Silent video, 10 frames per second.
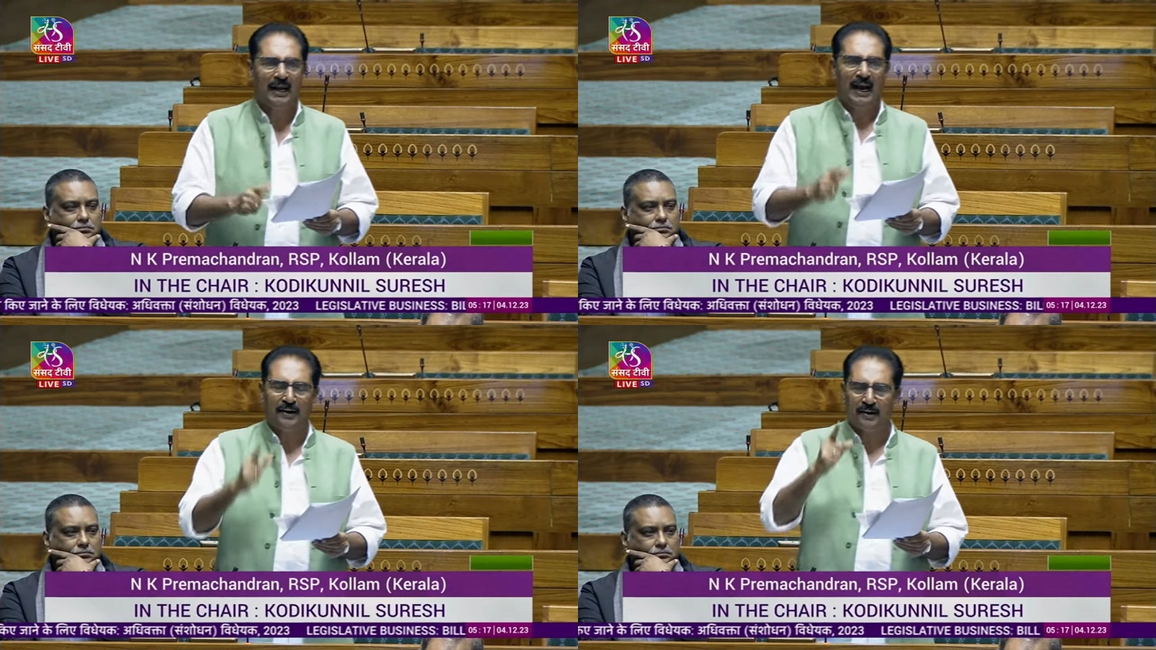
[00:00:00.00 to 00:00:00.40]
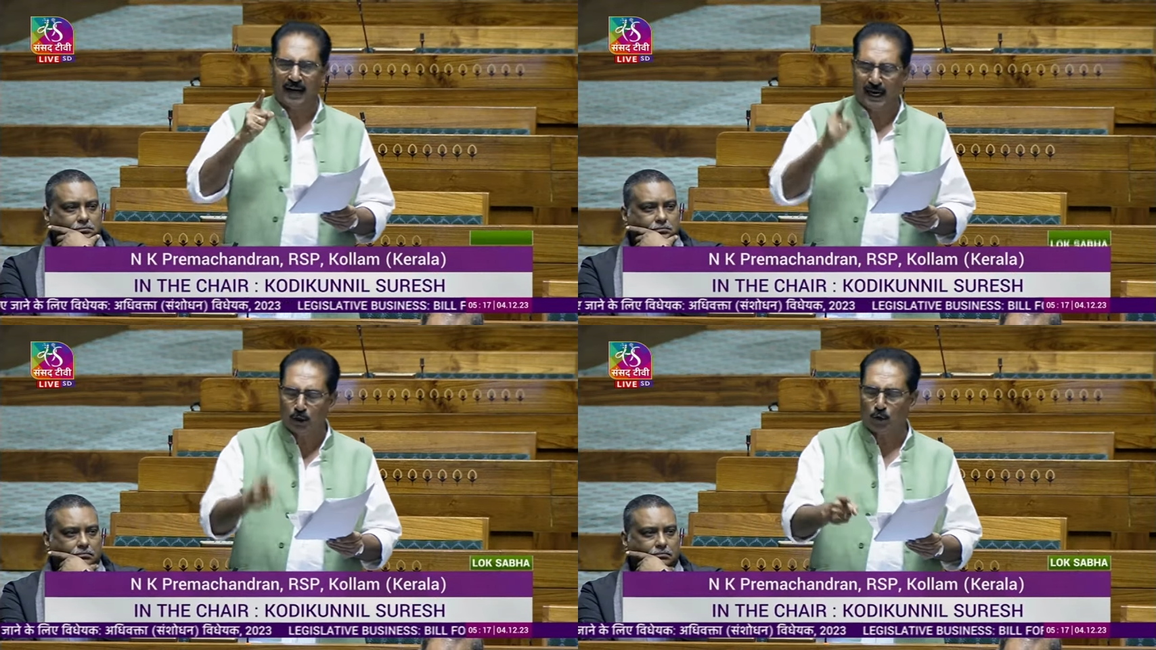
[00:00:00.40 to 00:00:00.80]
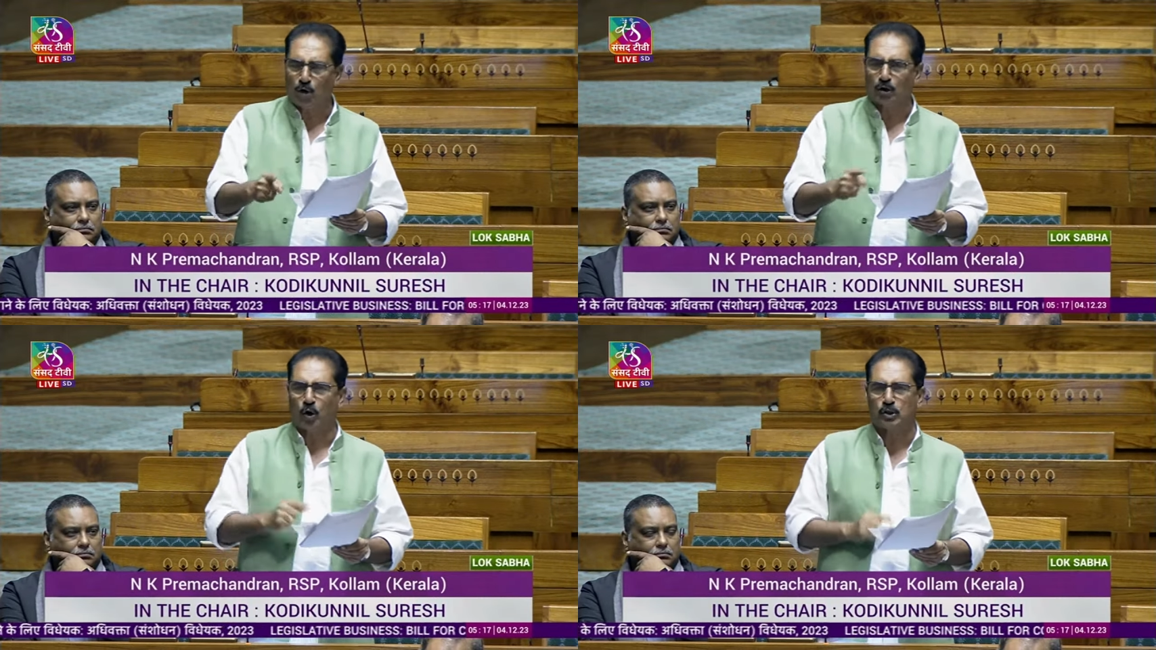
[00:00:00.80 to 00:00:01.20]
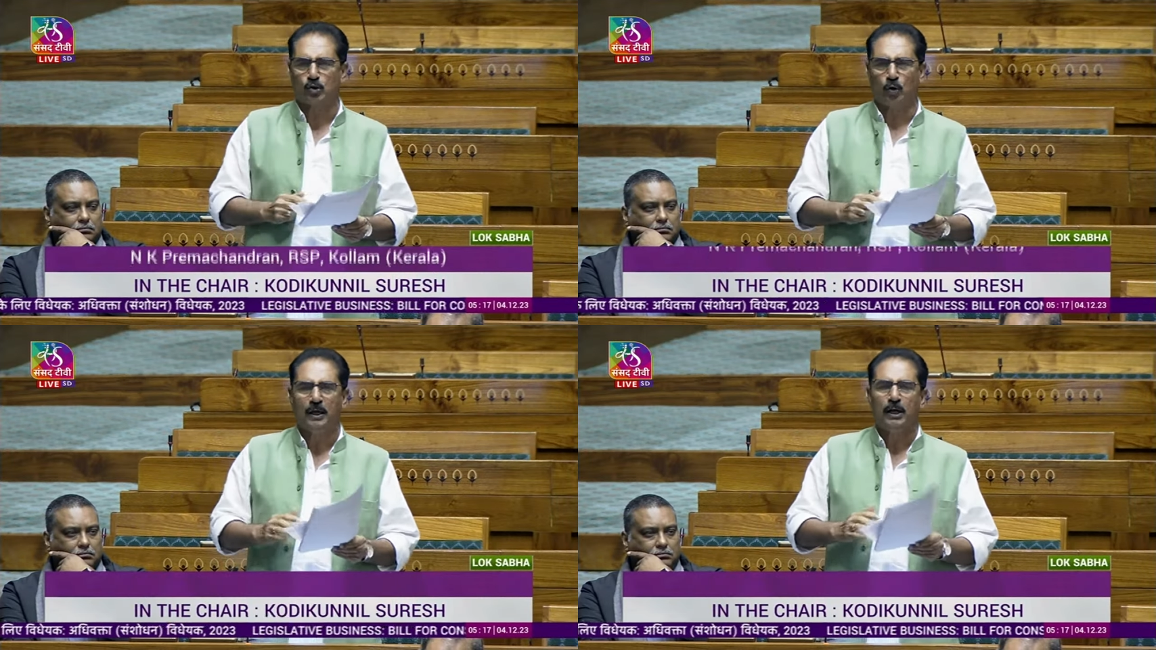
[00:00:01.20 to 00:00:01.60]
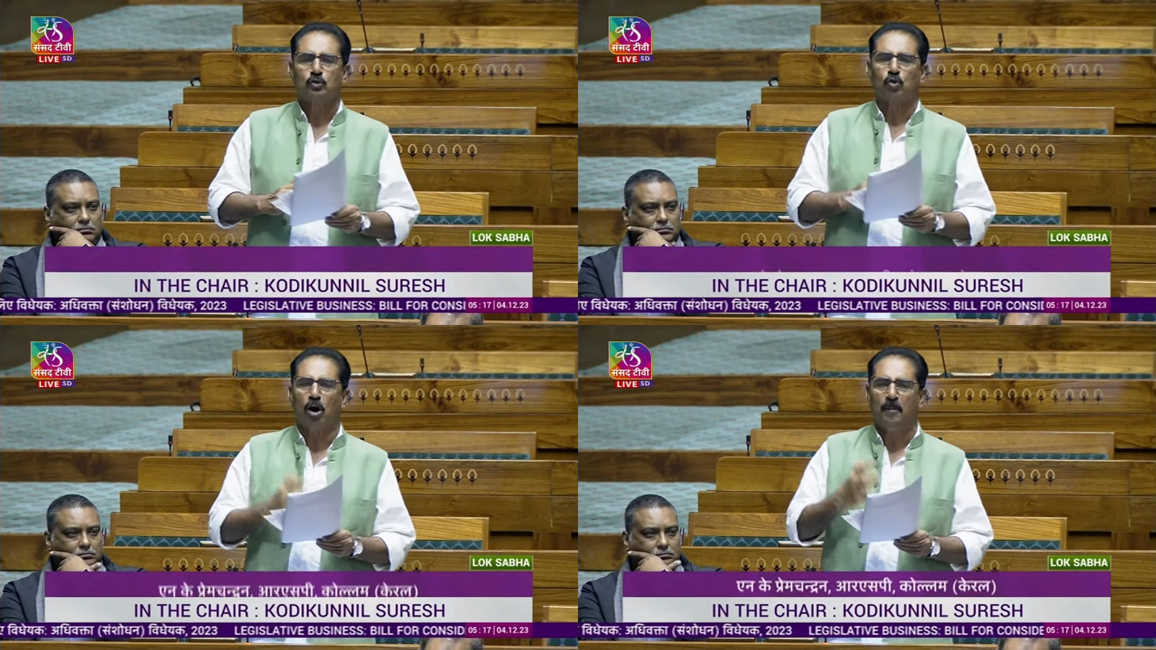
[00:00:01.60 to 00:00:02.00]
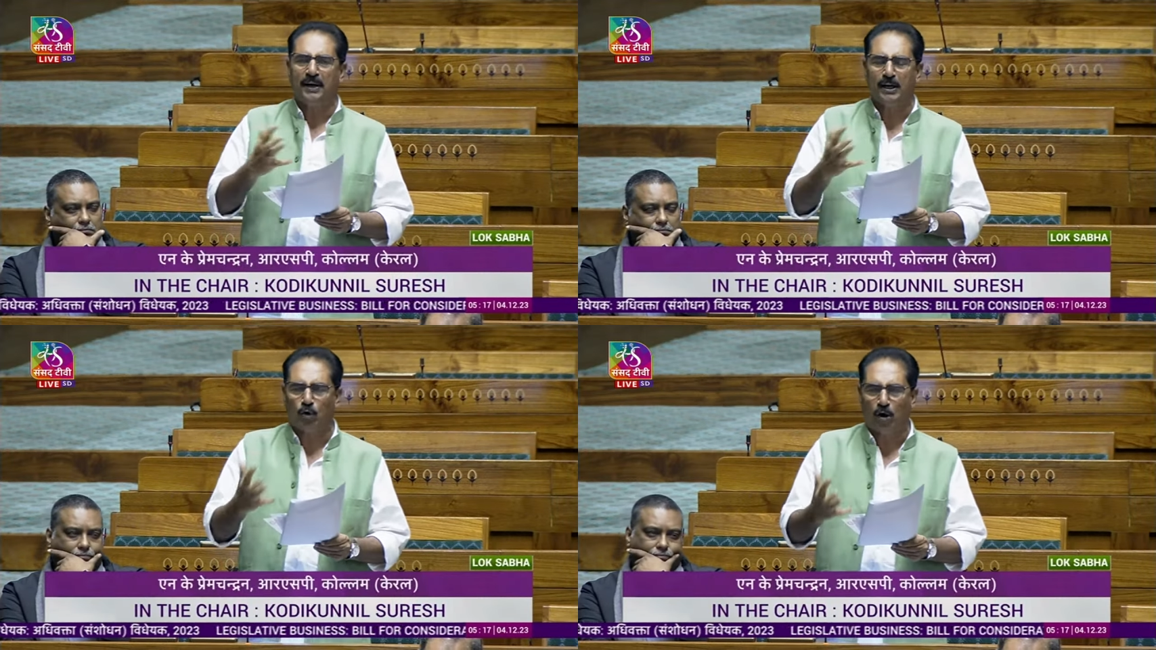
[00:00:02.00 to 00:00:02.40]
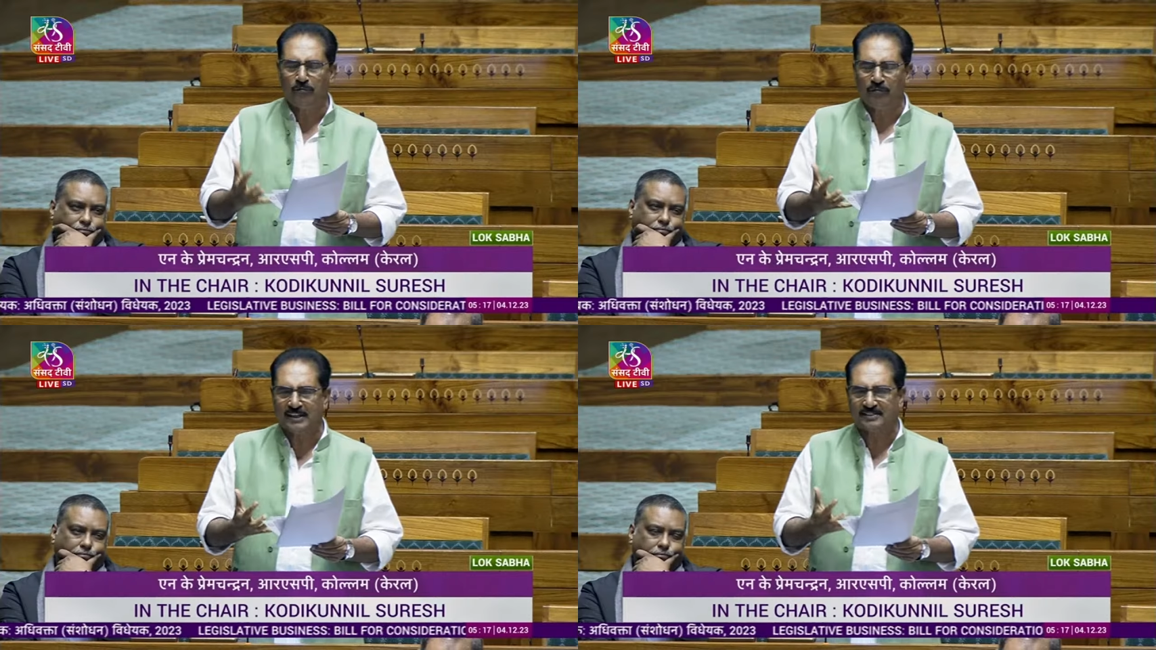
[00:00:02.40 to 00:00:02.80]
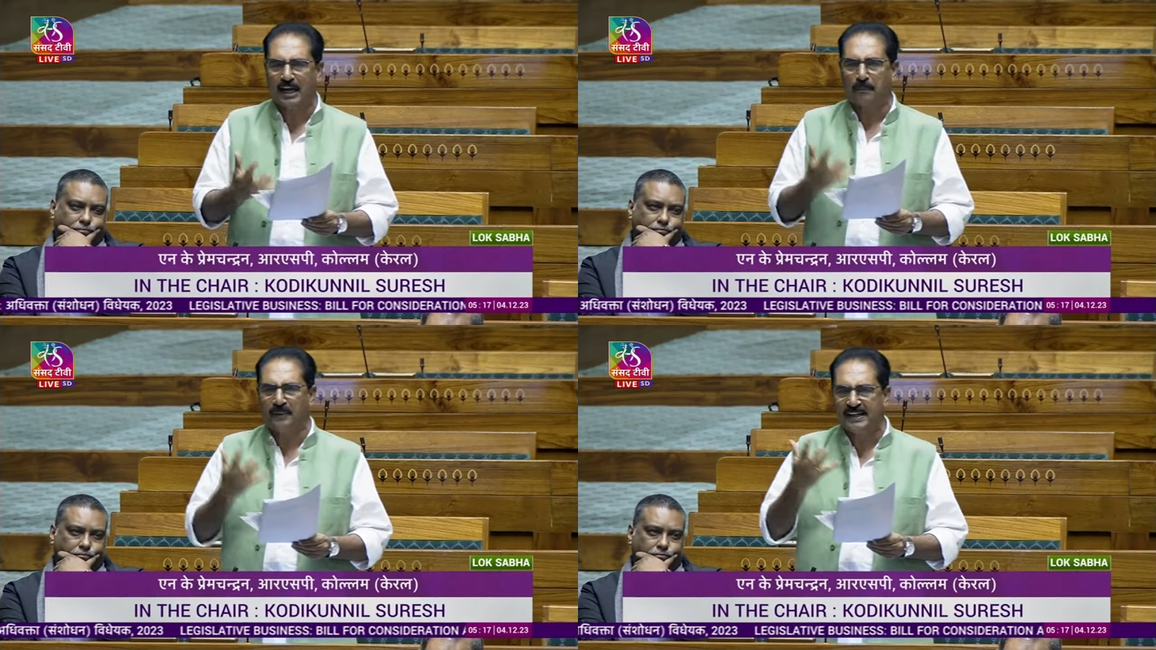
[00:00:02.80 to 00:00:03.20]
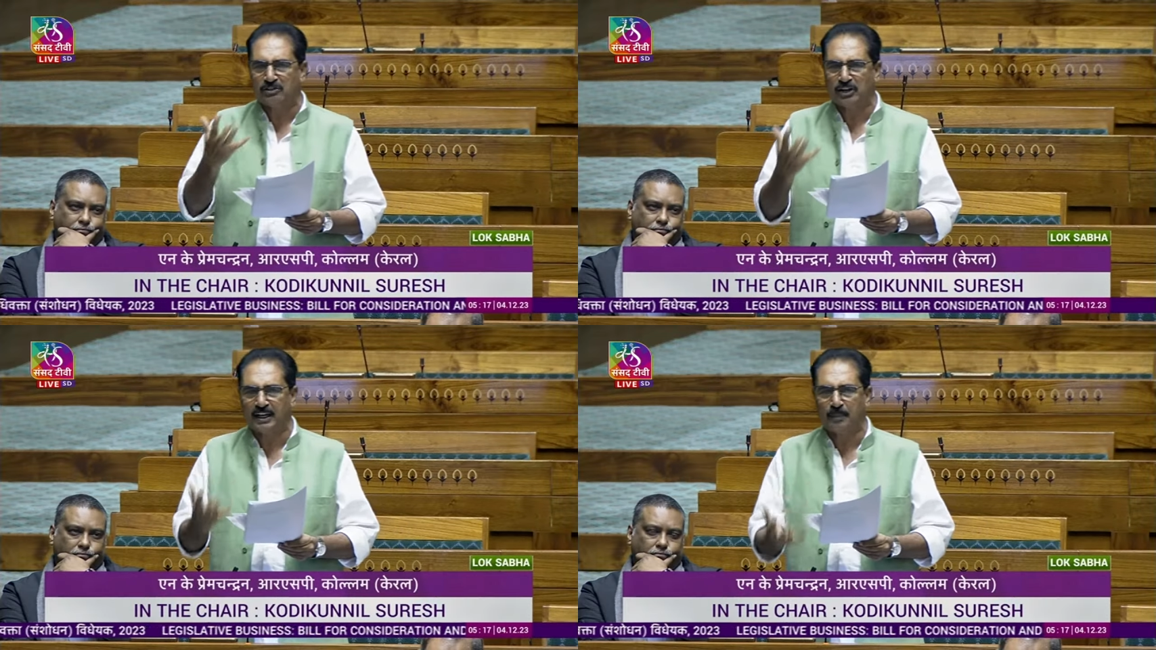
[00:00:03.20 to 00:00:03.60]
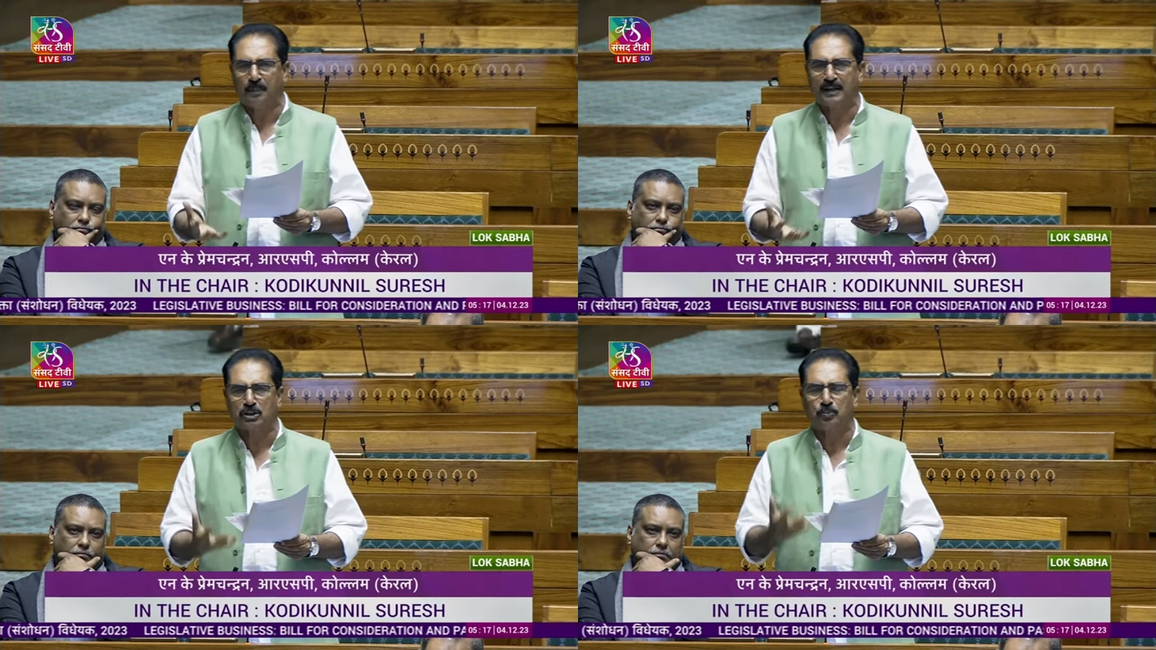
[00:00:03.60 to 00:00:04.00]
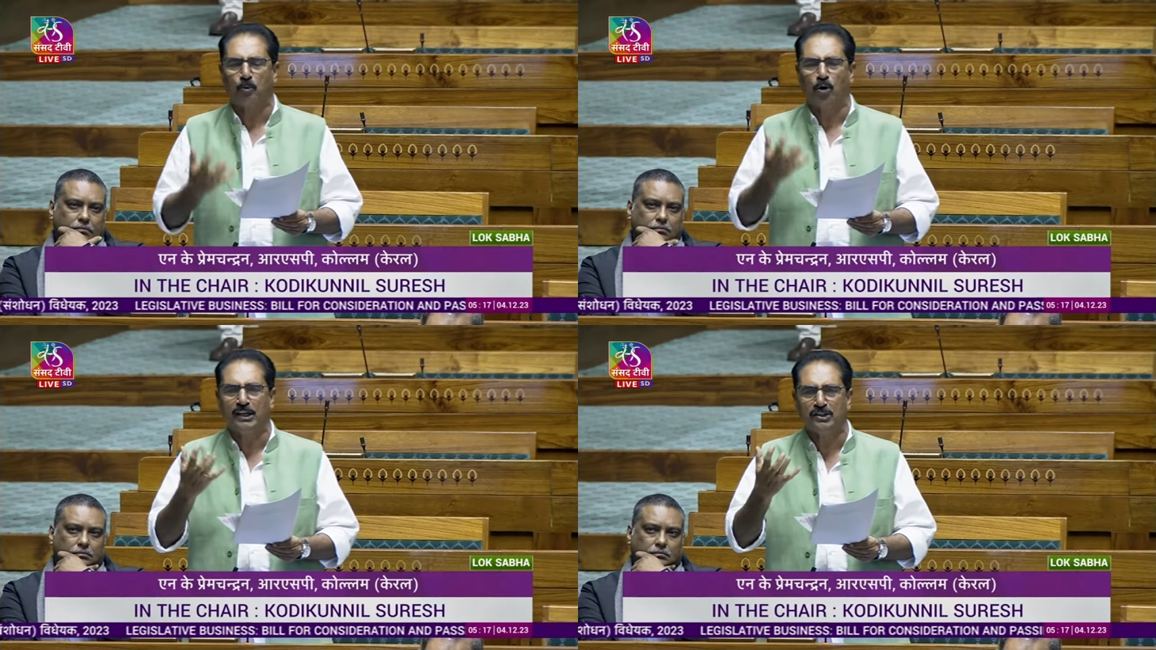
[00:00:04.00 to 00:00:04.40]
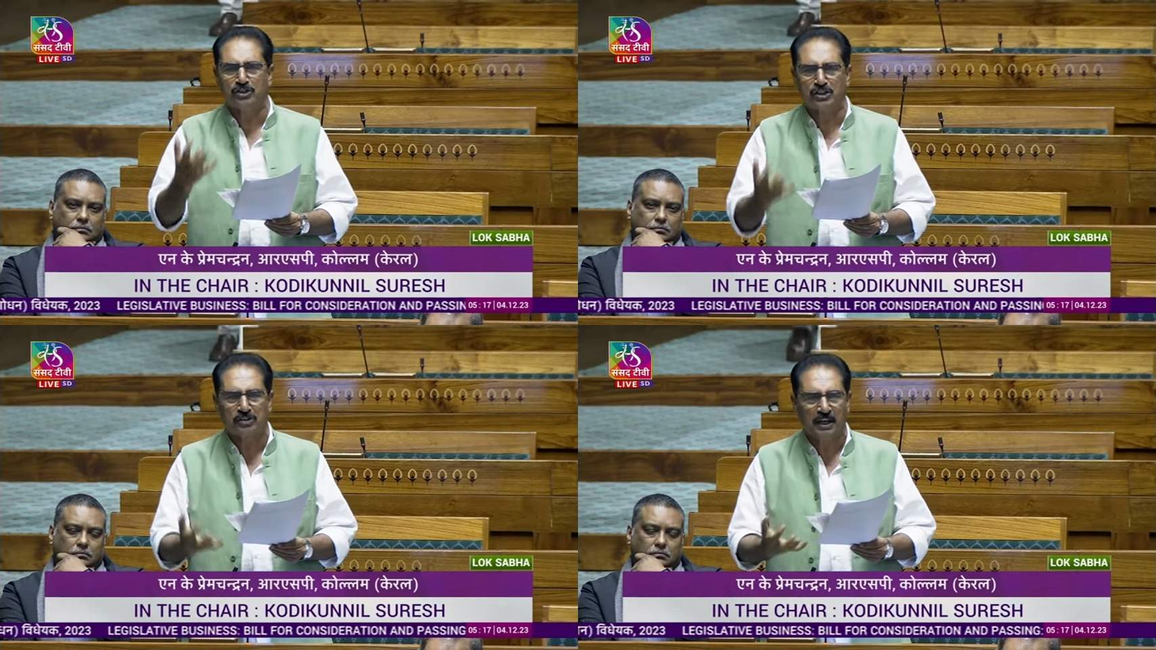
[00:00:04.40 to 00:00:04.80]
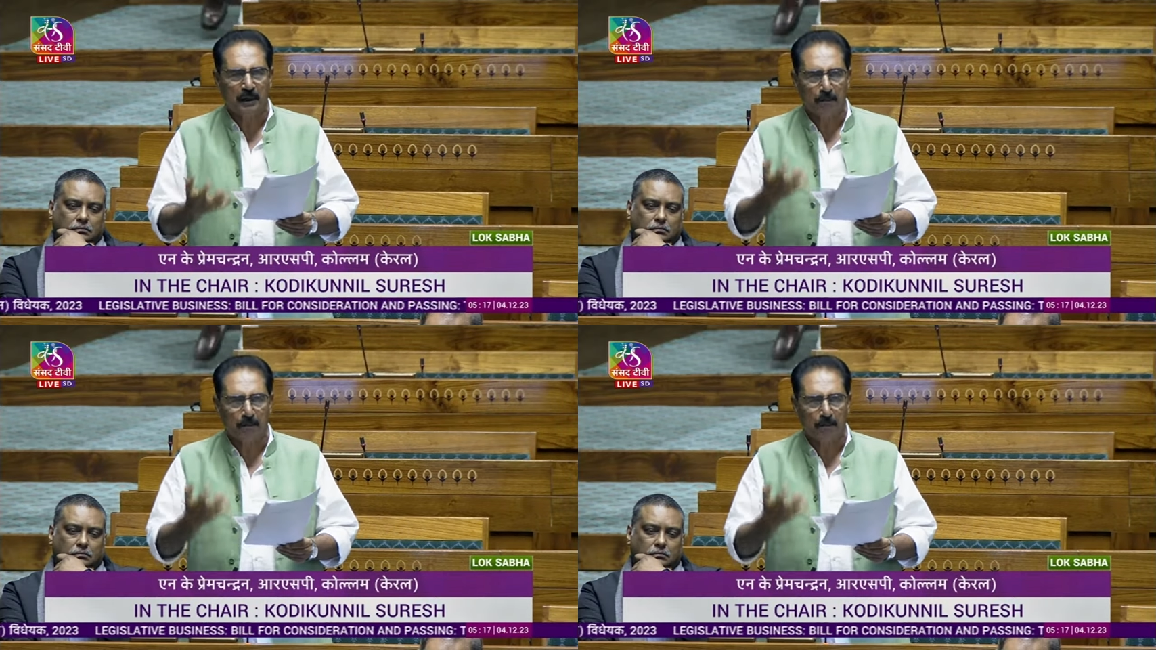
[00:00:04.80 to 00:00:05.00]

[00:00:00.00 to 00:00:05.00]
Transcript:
Speaker 1: and in High Court also, so many conflicts are being taken because police is